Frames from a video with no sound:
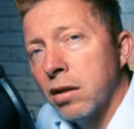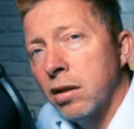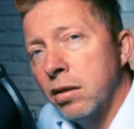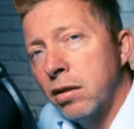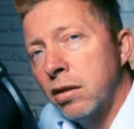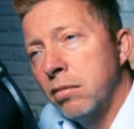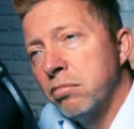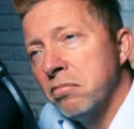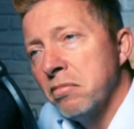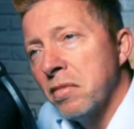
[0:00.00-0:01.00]

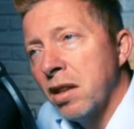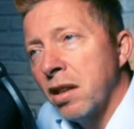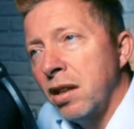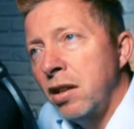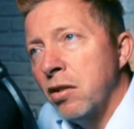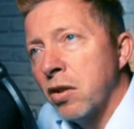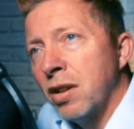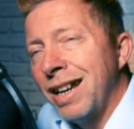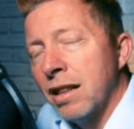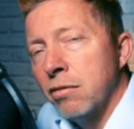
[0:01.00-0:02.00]

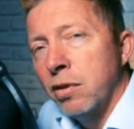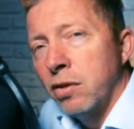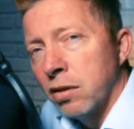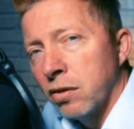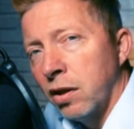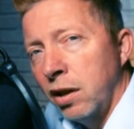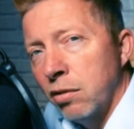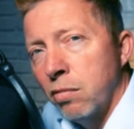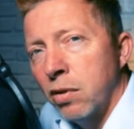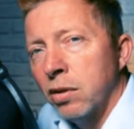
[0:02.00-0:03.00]
gonna get the results that
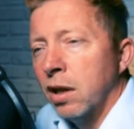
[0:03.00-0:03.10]
you want,